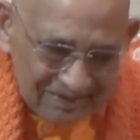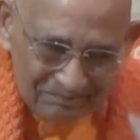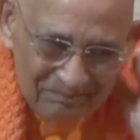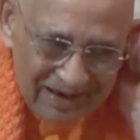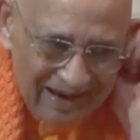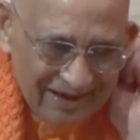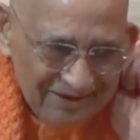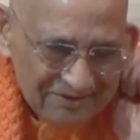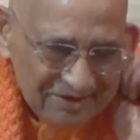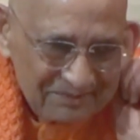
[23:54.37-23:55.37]
Mala
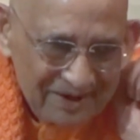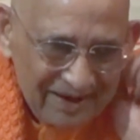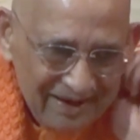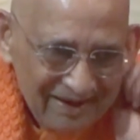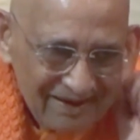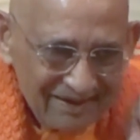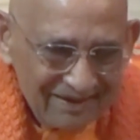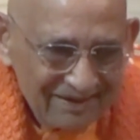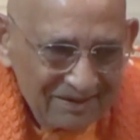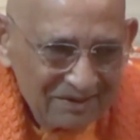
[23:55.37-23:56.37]
is to be
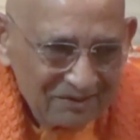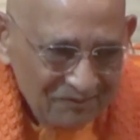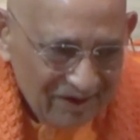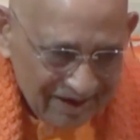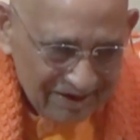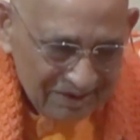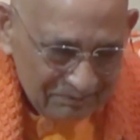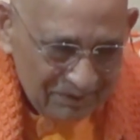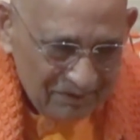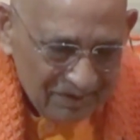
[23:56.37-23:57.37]
worked
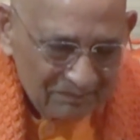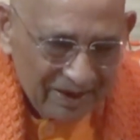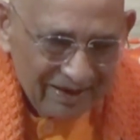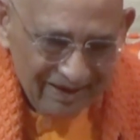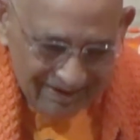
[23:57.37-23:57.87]
upon by